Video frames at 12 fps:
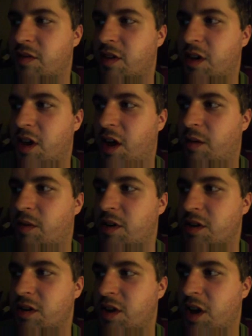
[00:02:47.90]

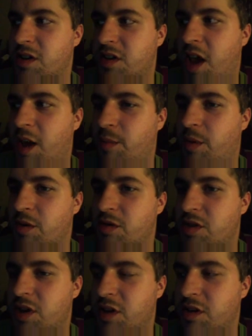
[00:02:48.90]

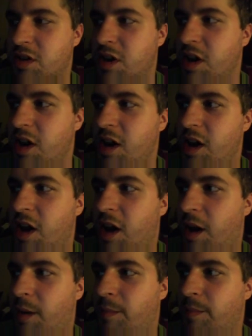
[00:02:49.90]
guests can't post, and